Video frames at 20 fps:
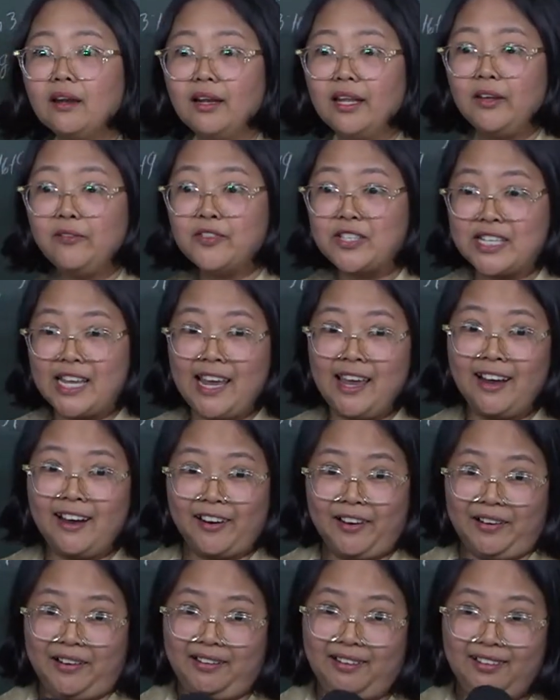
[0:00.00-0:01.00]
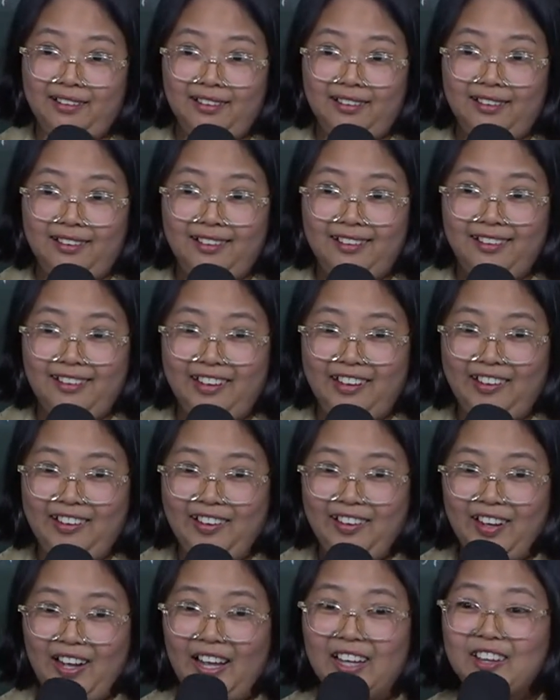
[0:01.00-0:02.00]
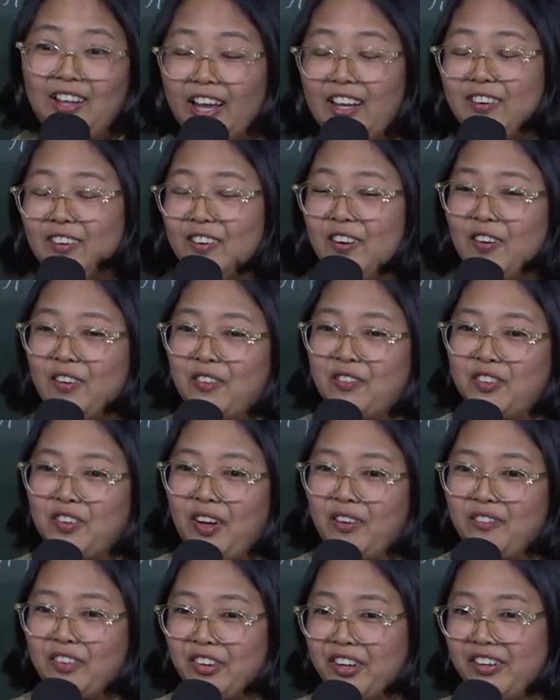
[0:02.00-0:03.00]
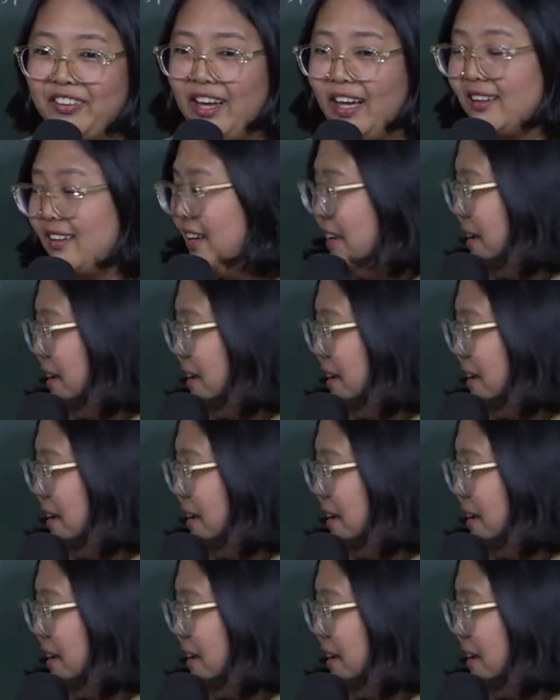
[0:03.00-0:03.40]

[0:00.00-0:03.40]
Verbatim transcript: lives here. I, I don't know if you have heard that.